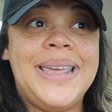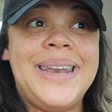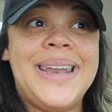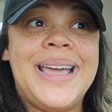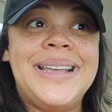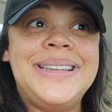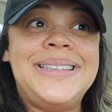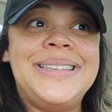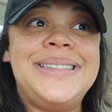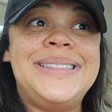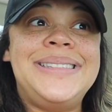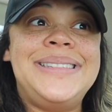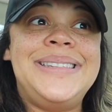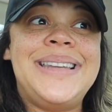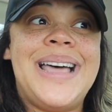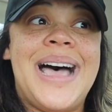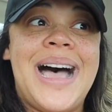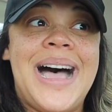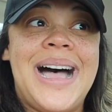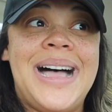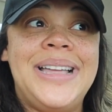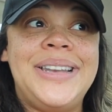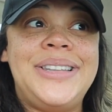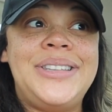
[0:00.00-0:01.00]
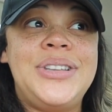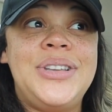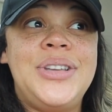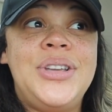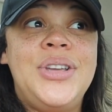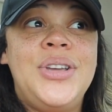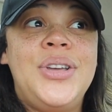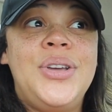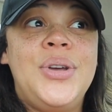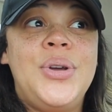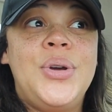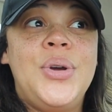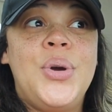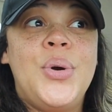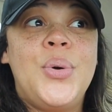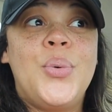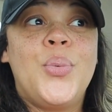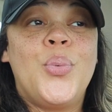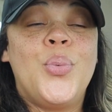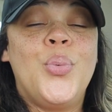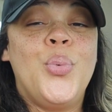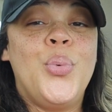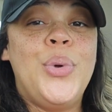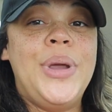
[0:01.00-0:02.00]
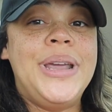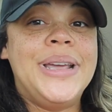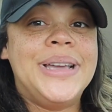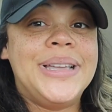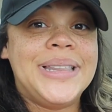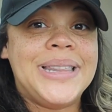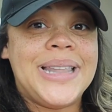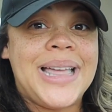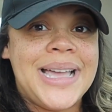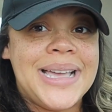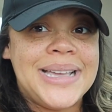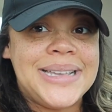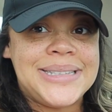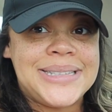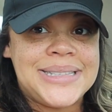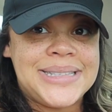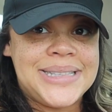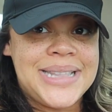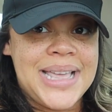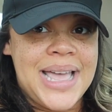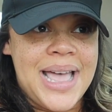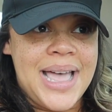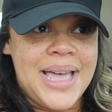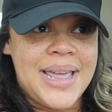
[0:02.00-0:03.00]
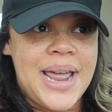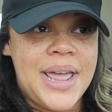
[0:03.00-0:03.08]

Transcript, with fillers: And I did not realize that.